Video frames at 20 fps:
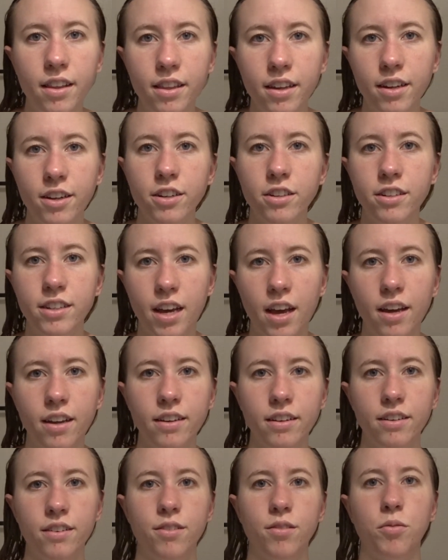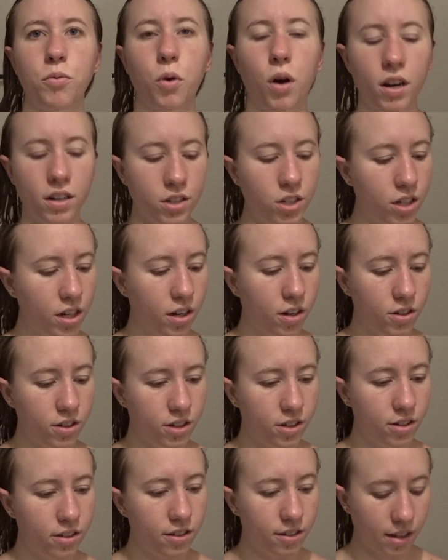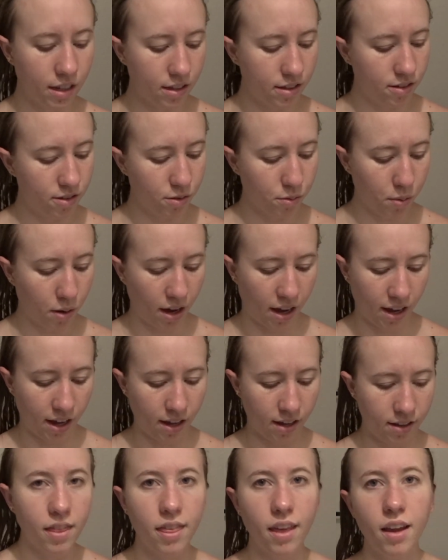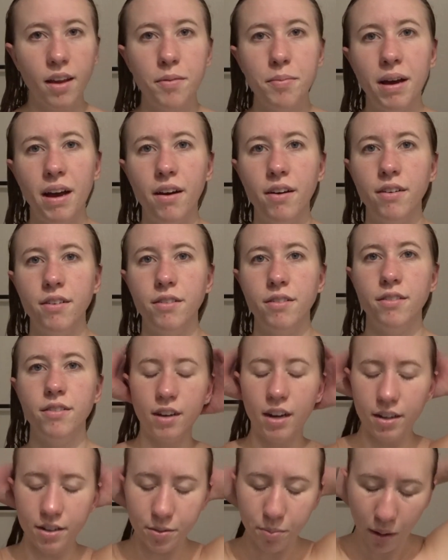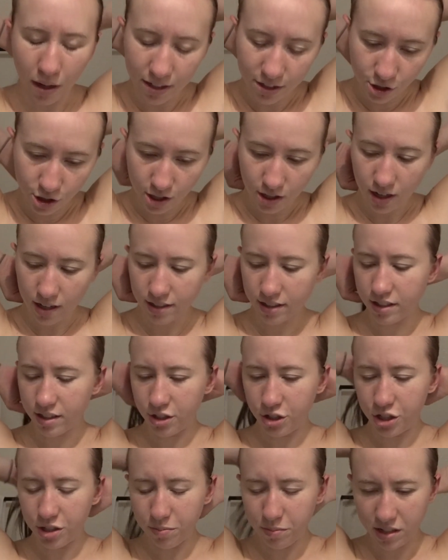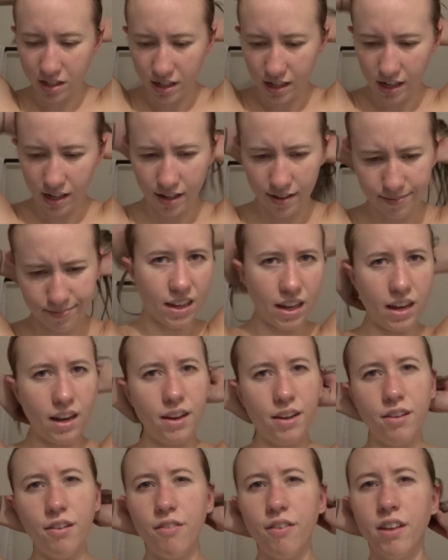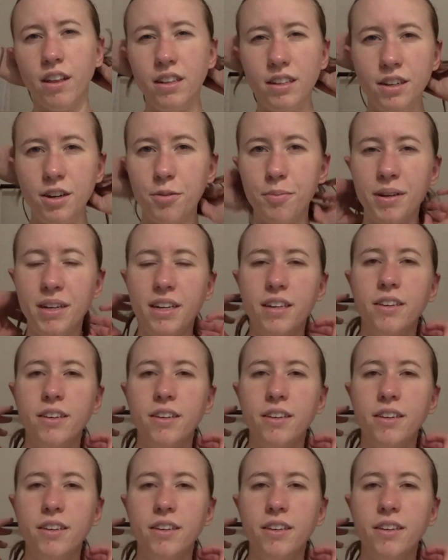that you're done washing all your sins away, think about how you probably should have gone to the gym today and how you feel a little bit